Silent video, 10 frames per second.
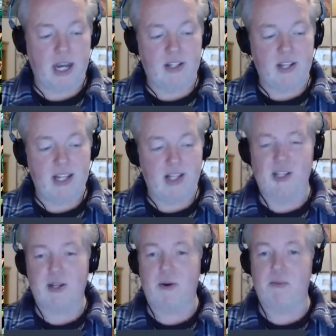I got to take
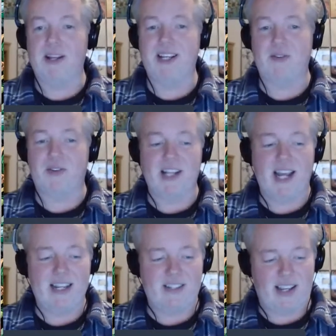this to a place of
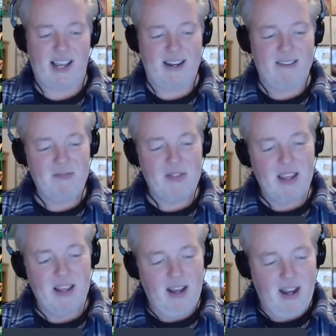class again.
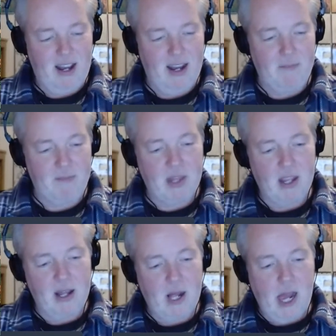
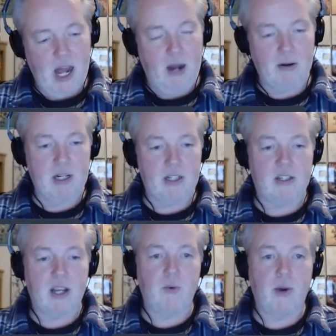I'm going
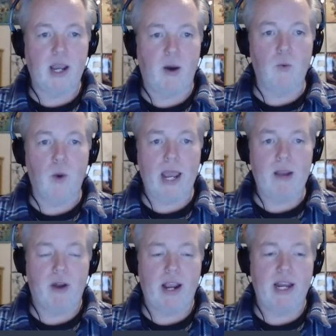to segue away right